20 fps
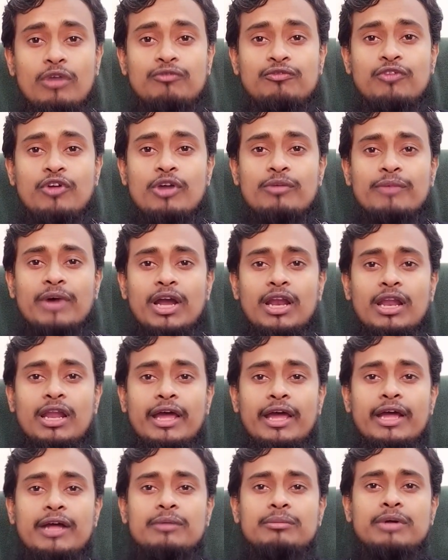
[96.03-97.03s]
formal
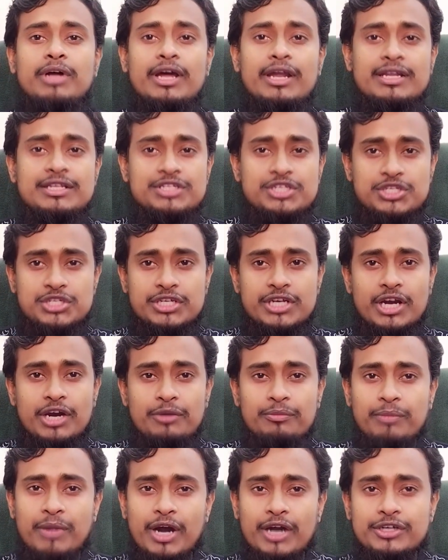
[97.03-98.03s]
register,
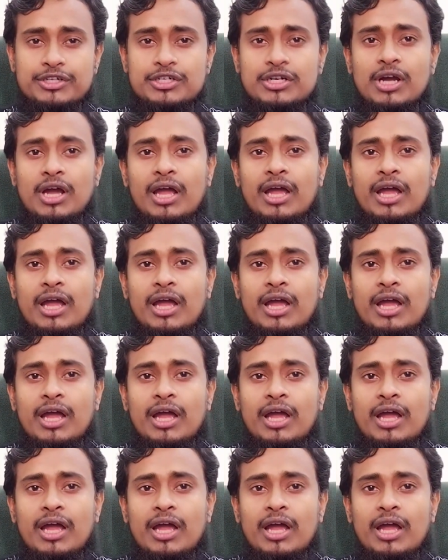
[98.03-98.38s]
but